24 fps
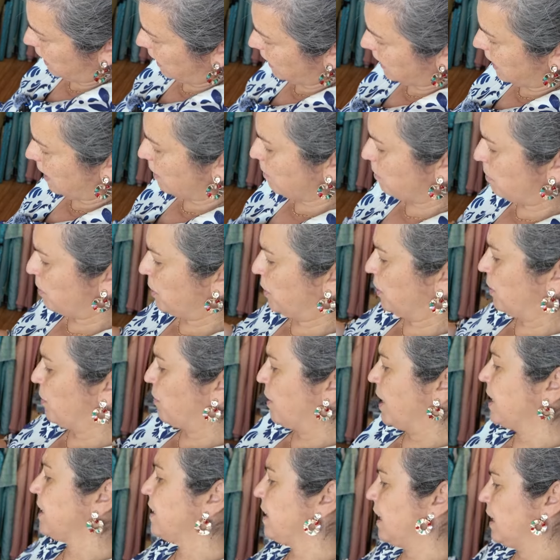I can't put
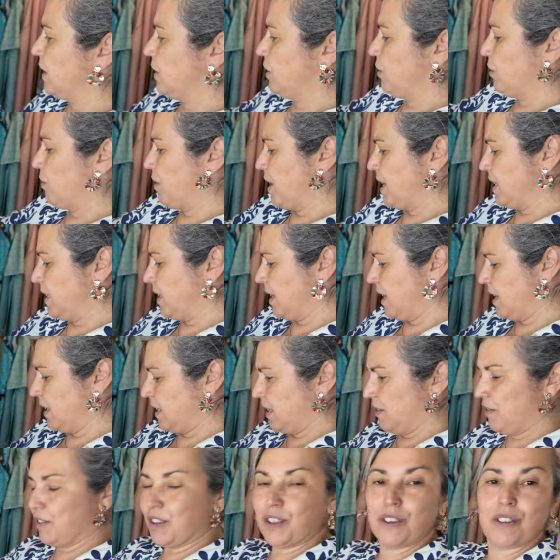right side to right side,
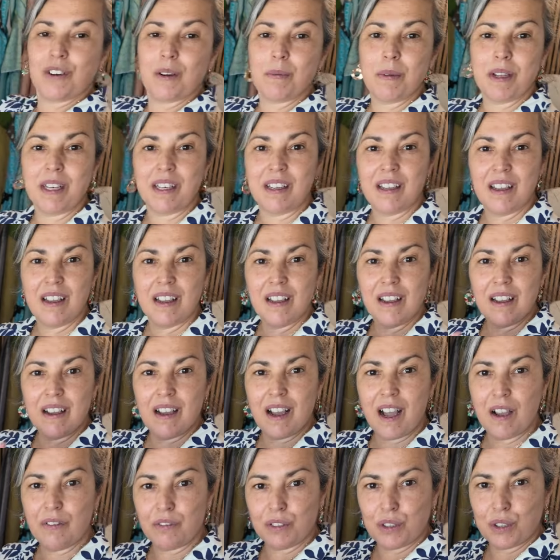if you know what I mean.
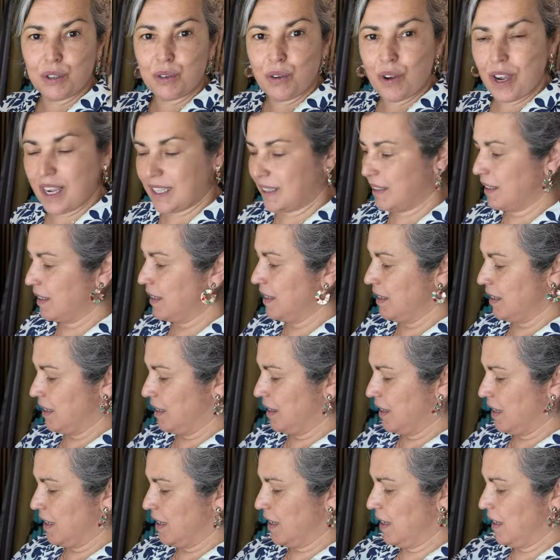I have to go underneath
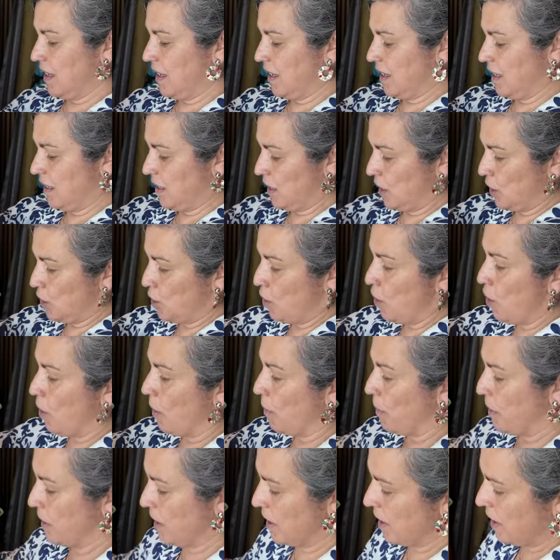the
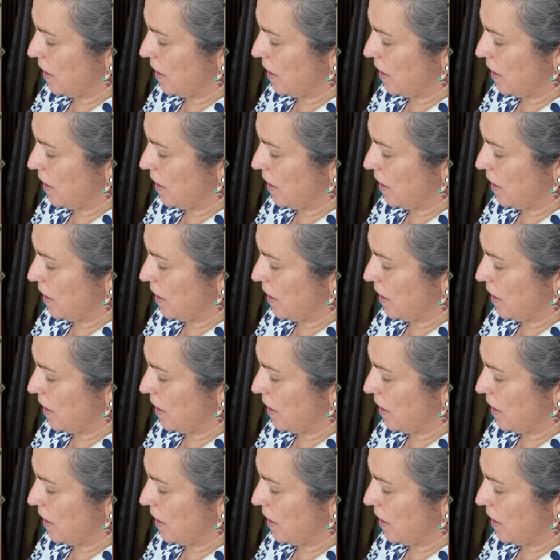top.